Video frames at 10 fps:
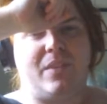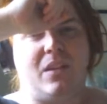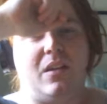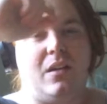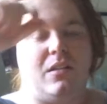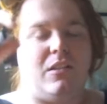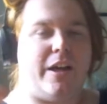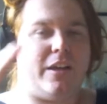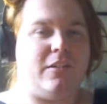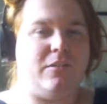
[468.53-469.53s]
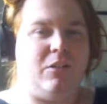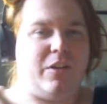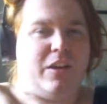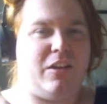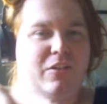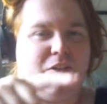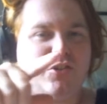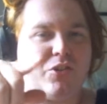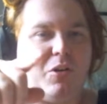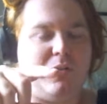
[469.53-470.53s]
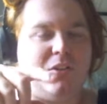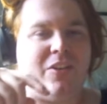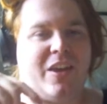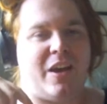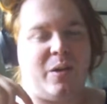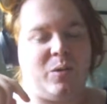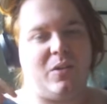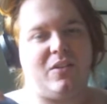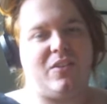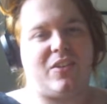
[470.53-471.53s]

like, looking at her shoulders there, you can see,